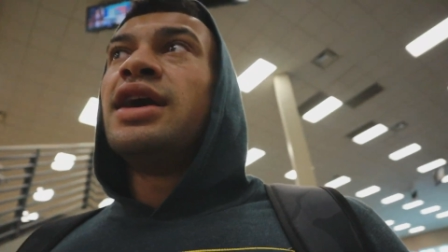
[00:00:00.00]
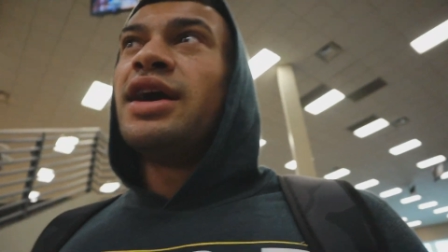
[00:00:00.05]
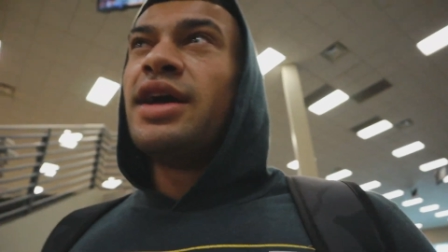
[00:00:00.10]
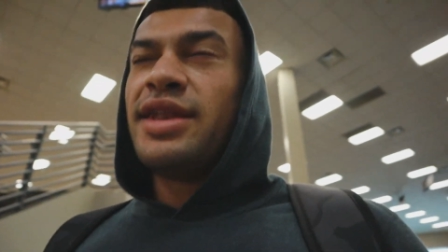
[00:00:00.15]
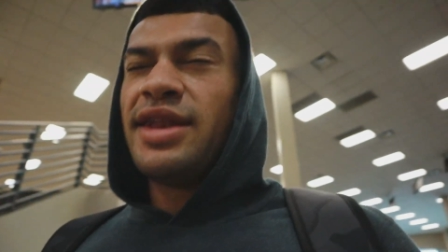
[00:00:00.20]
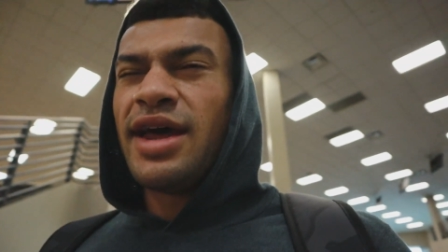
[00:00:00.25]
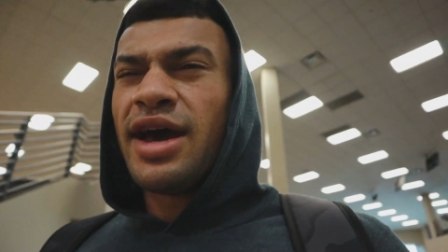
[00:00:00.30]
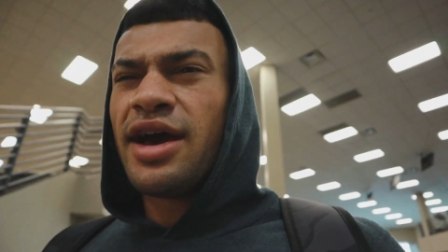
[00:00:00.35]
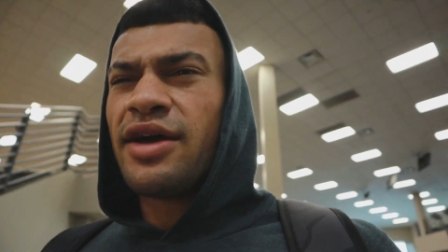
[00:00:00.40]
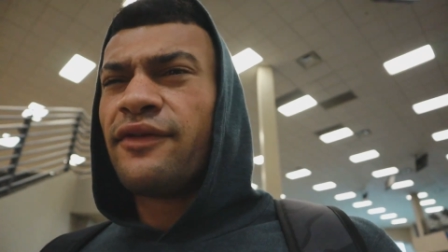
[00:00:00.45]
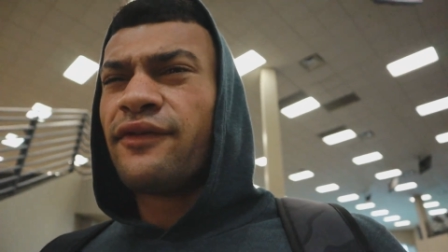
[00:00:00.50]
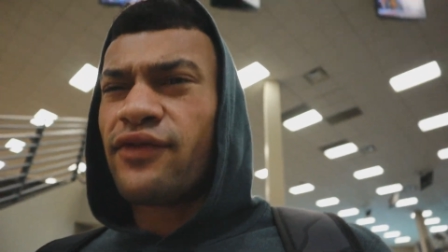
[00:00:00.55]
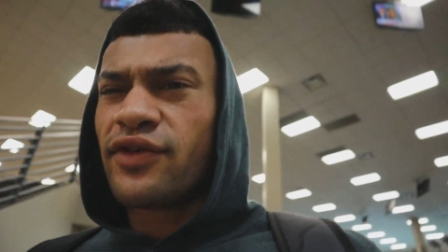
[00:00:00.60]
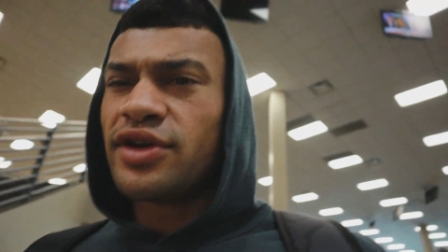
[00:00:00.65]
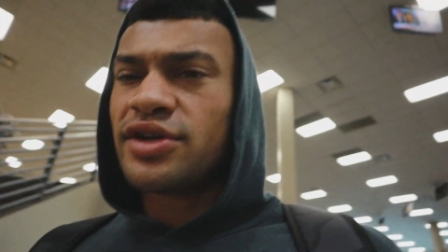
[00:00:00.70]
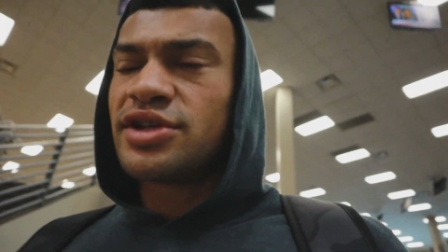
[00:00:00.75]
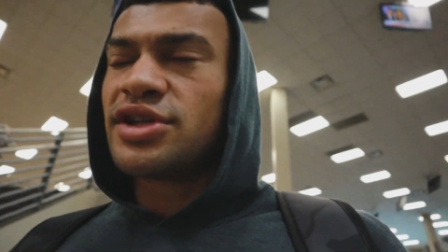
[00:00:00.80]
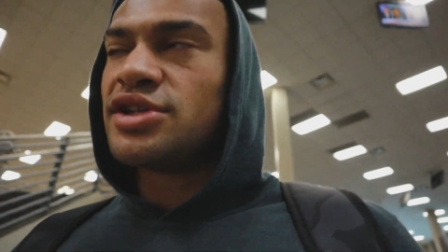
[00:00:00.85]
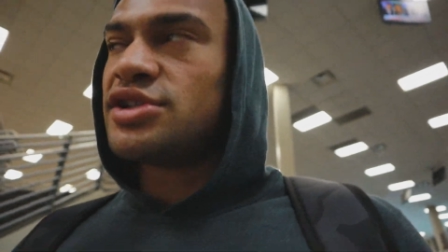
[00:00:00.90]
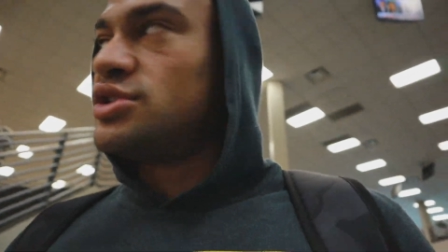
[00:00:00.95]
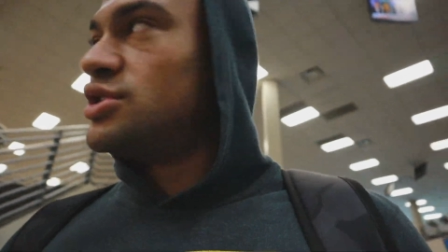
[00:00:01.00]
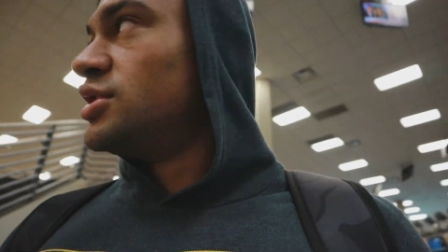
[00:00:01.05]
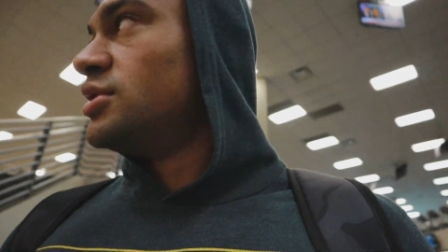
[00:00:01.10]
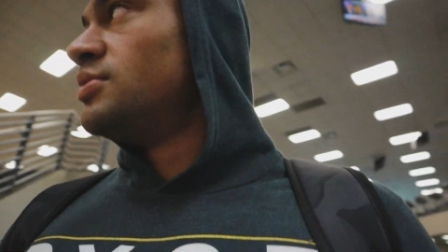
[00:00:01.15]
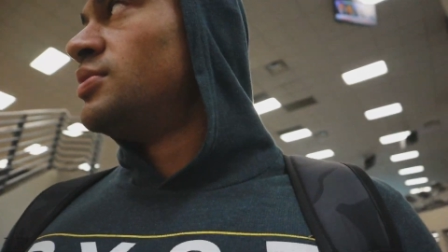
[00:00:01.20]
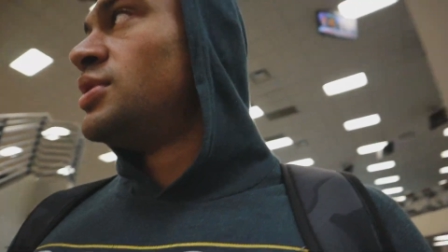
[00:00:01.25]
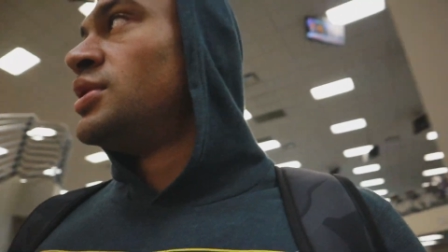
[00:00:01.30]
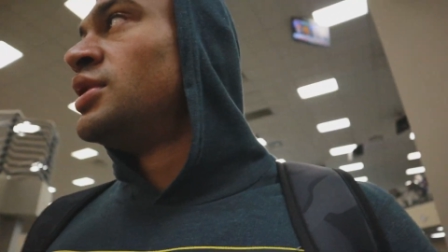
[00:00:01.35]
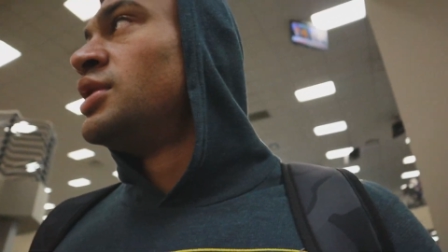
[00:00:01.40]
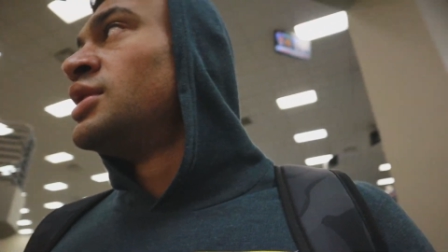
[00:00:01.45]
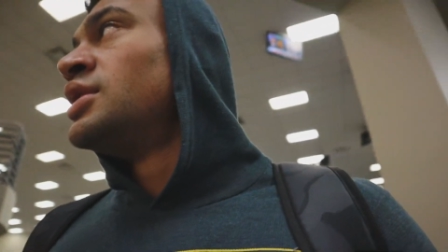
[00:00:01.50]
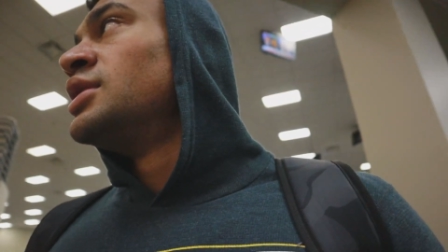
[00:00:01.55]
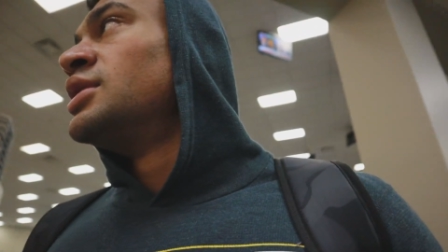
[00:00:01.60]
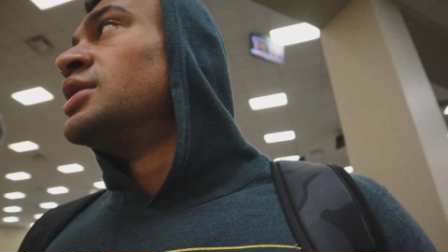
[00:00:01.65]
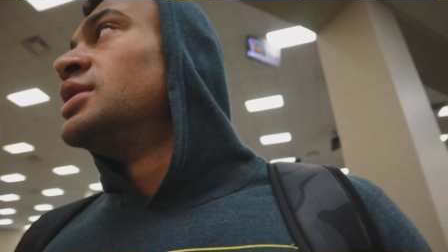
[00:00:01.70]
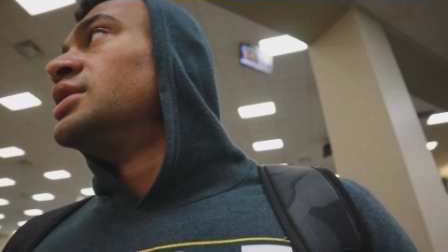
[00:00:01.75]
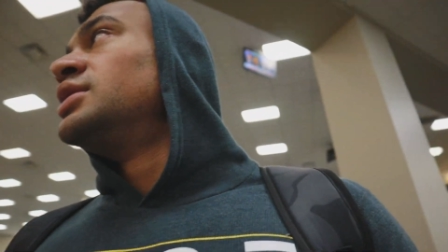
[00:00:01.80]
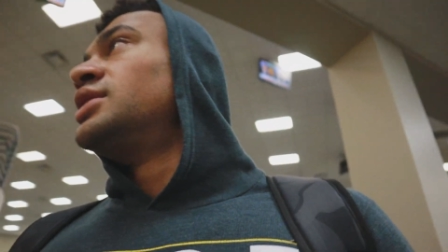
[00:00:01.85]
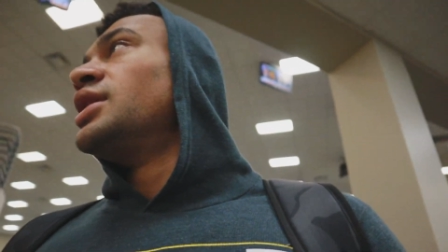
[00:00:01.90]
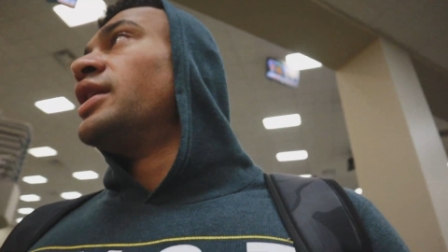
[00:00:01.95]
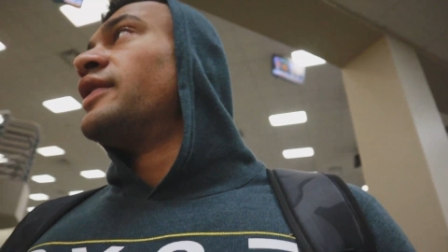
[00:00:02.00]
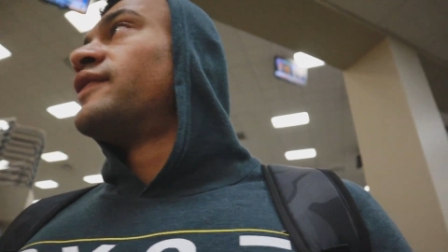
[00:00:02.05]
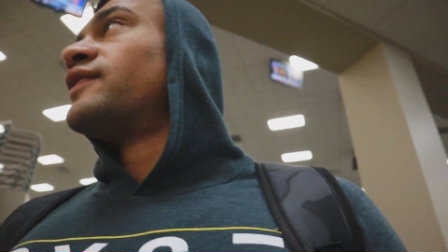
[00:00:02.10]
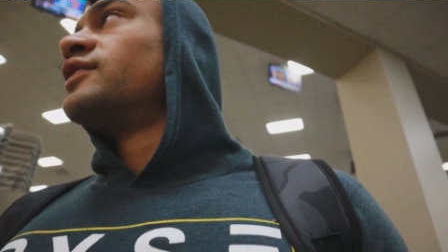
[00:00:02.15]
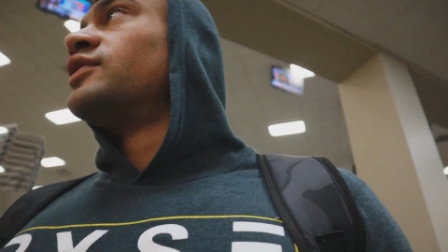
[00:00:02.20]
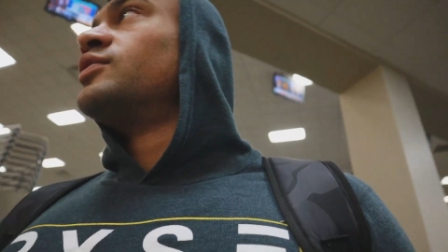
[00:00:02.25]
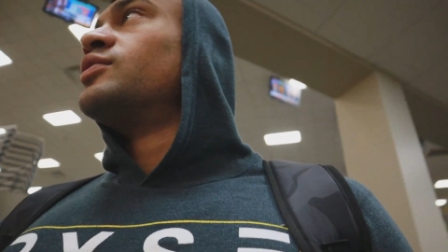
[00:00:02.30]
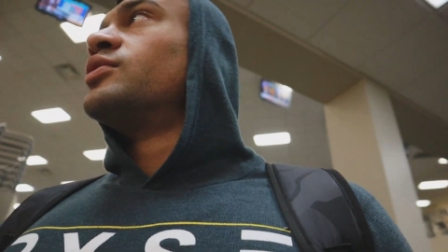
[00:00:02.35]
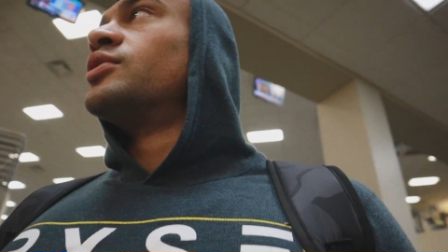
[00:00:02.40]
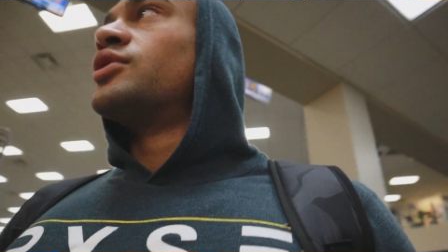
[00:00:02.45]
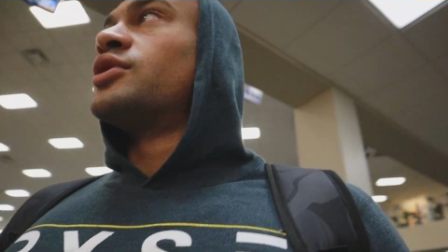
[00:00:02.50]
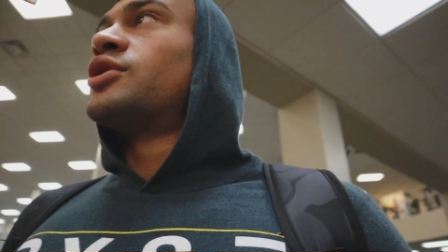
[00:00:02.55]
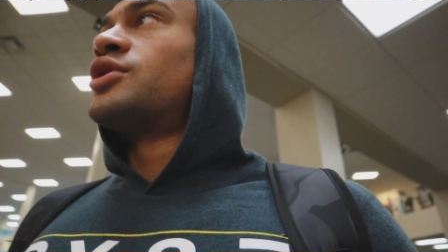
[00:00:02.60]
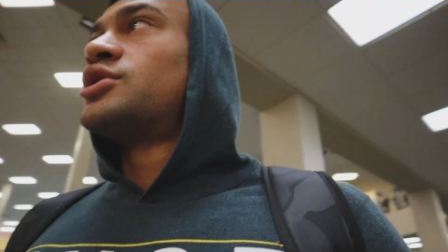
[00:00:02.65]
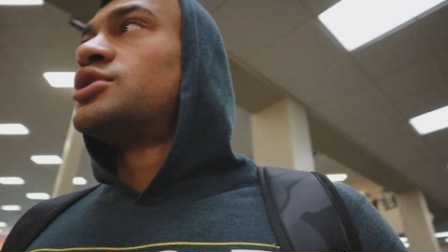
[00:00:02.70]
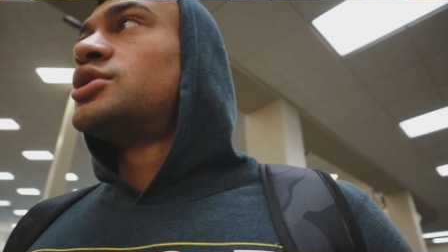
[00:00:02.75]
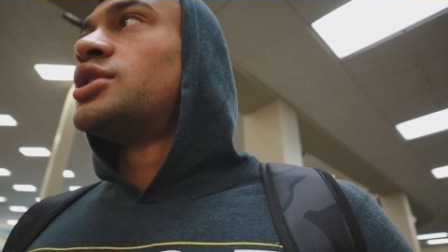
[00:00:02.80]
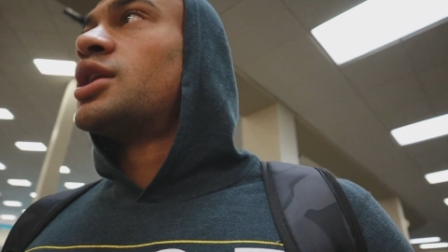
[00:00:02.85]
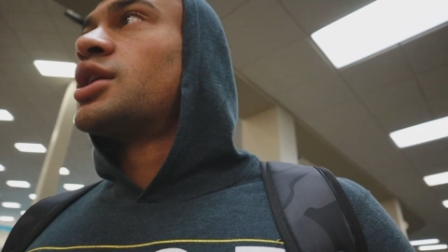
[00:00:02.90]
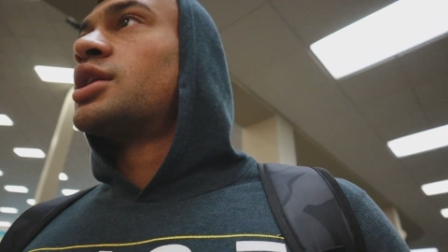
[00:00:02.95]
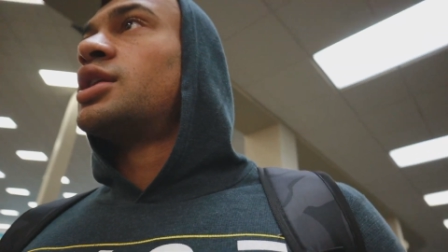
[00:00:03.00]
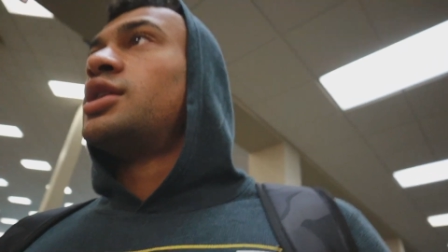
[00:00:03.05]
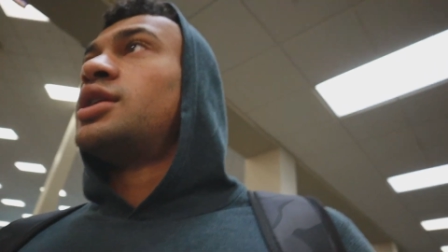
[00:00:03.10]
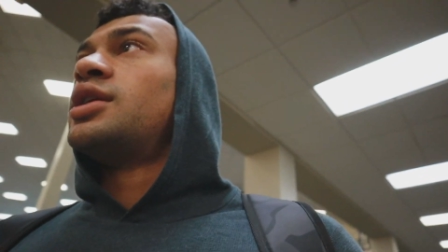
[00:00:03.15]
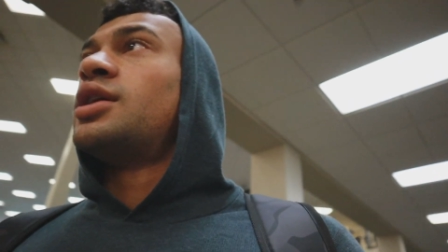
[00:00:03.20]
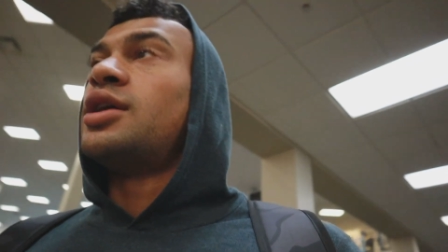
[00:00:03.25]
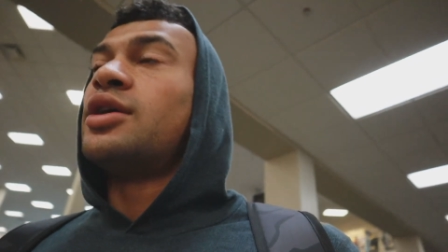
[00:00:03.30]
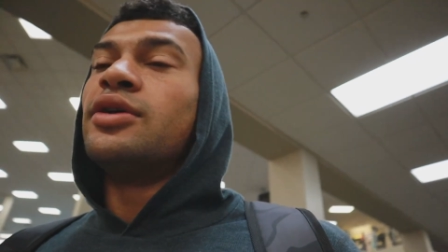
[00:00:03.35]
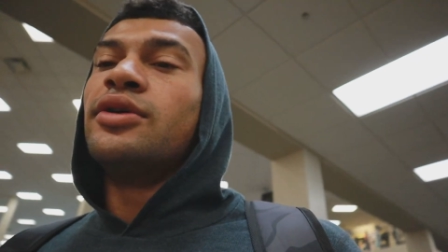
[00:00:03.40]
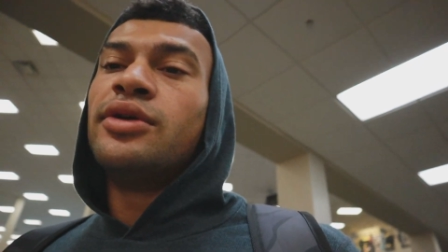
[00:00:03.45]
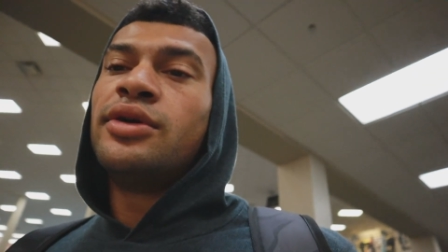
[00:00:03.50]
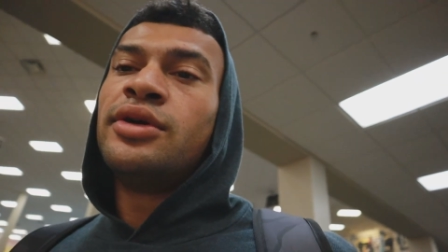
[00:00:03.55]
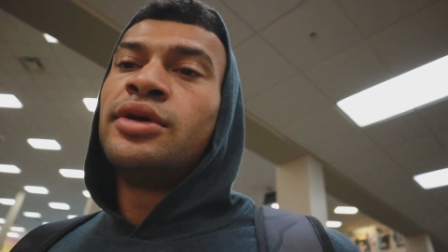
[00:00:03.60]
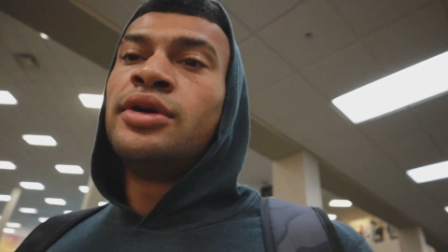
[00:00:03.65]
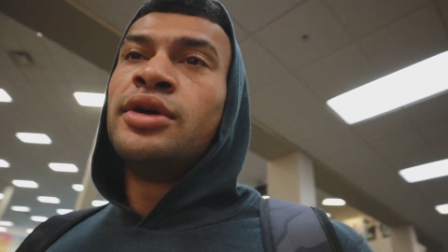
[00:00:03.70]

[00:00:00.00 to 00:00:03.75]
a non-franchise gym, definitely worth checking it out.